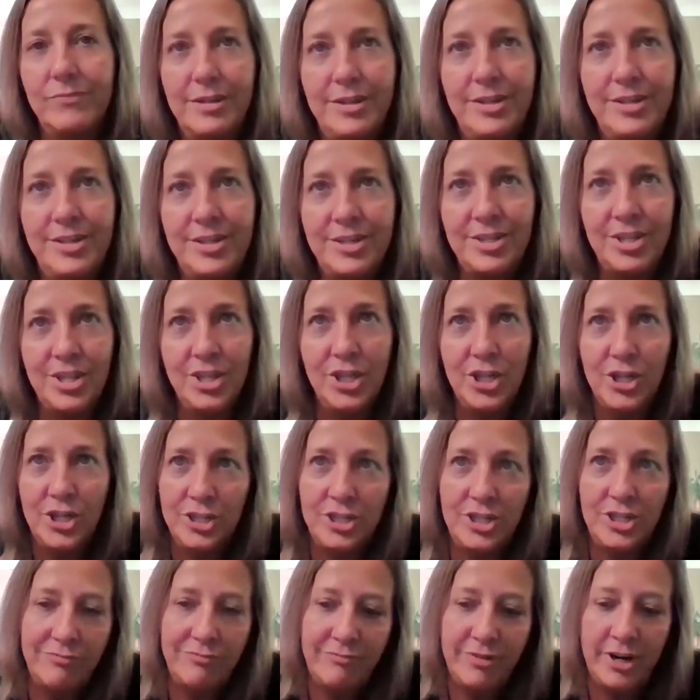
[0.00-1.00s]
it just
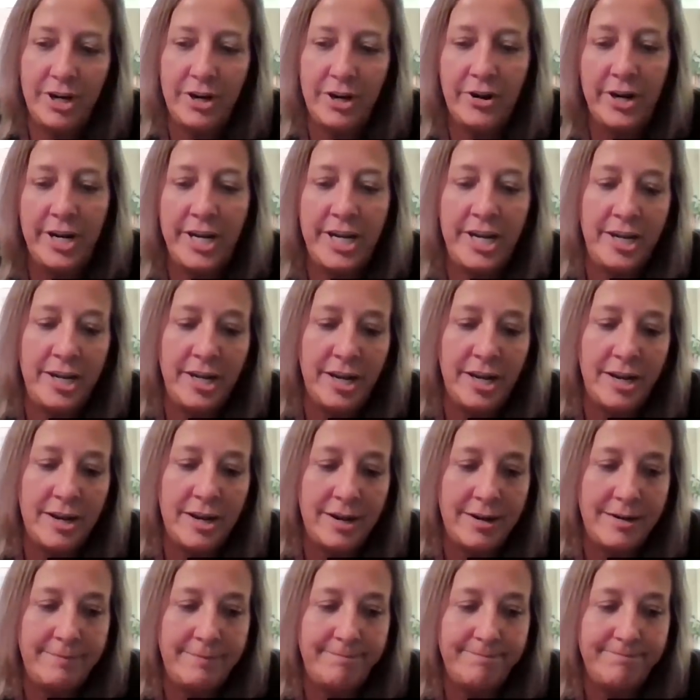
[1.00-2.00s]
looked very,
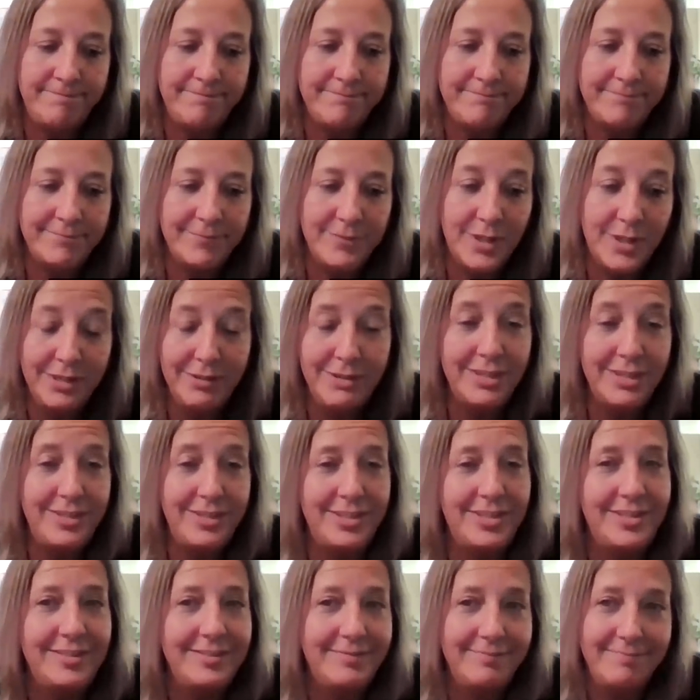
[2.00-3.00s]
uh, it
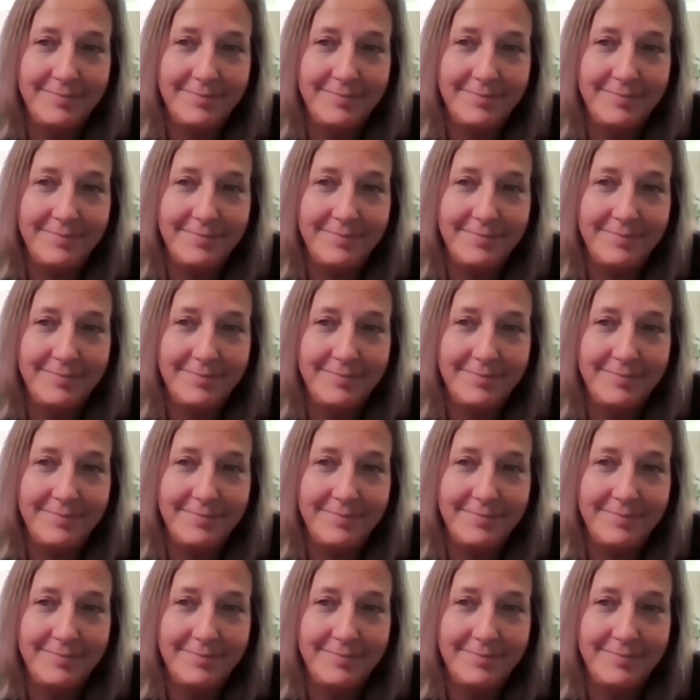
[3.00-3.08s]
looked,